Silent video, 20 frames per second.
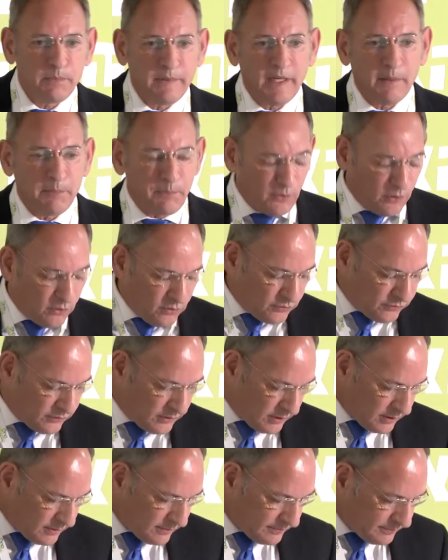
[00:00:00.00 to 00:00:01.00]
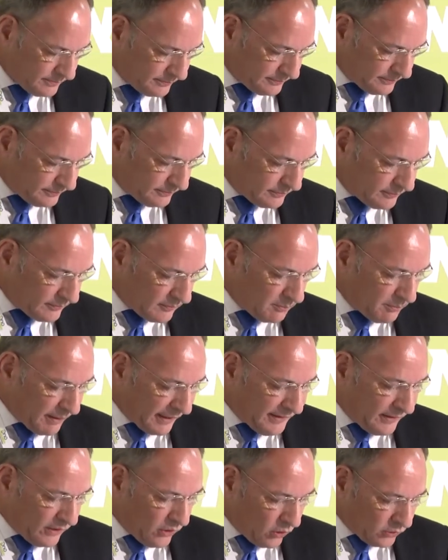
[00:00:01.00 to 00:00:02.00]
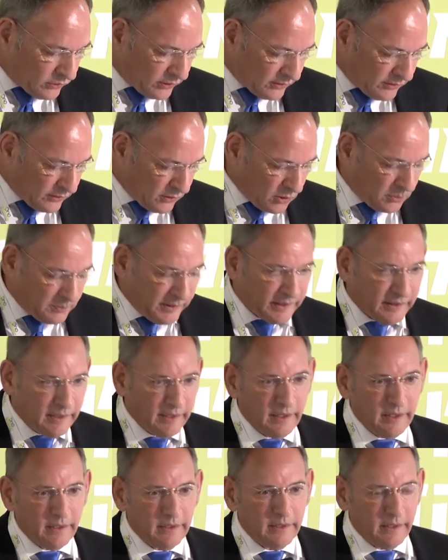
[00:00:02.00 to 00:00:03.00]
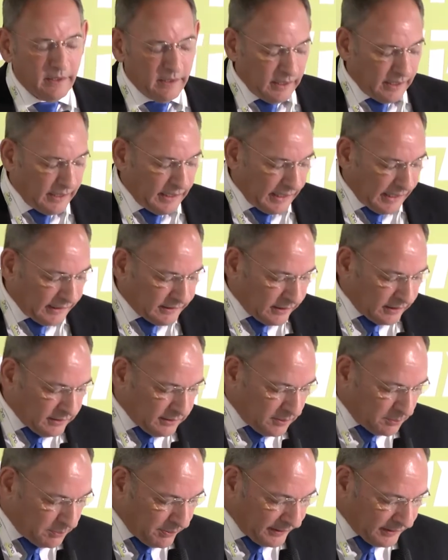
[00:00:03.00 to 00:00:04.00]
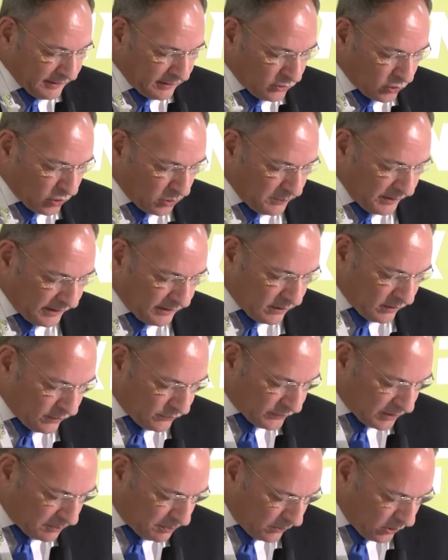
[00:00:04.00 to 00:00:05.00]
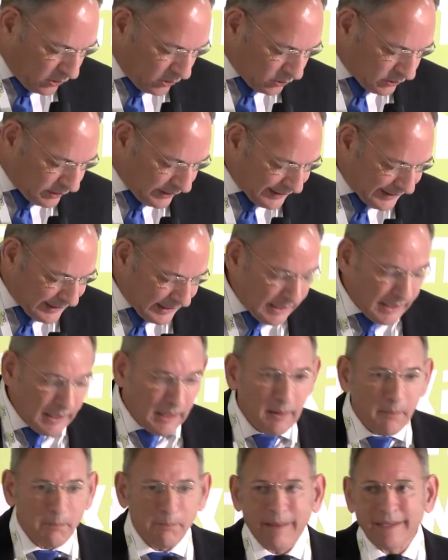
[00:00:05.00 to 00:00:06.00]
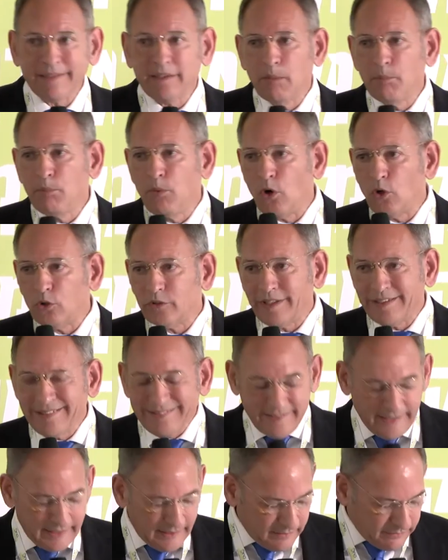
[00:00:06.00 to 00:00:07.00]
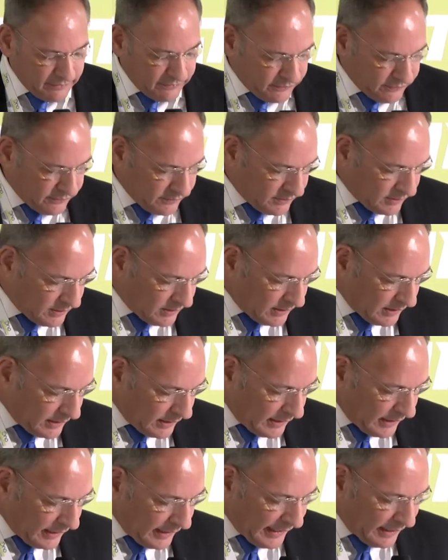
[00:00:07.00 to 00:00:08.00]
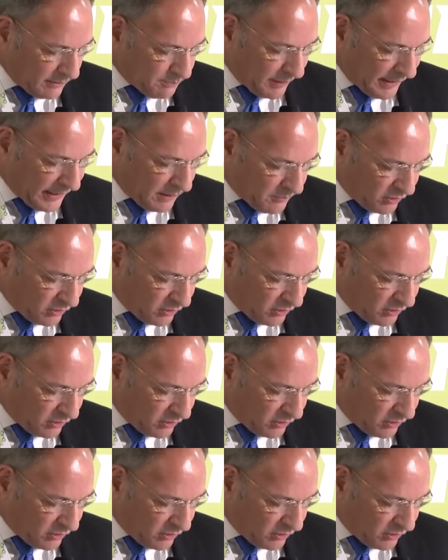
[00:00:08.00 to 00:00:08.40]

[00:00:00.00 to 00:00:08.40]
be approved by the audit committee, an independent committee of the board, by the board itself, and by a